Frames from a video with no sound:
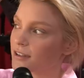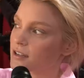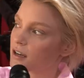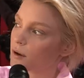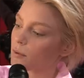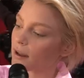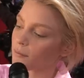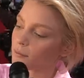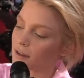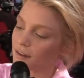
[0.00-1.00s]
You know, what
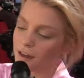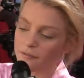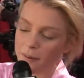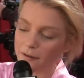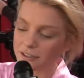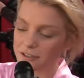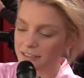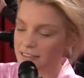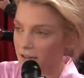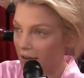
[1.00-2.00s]
I really love about
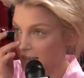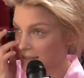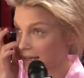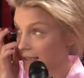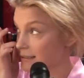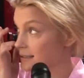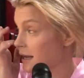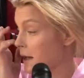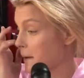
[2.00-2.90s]
Victoria's Secret is that it's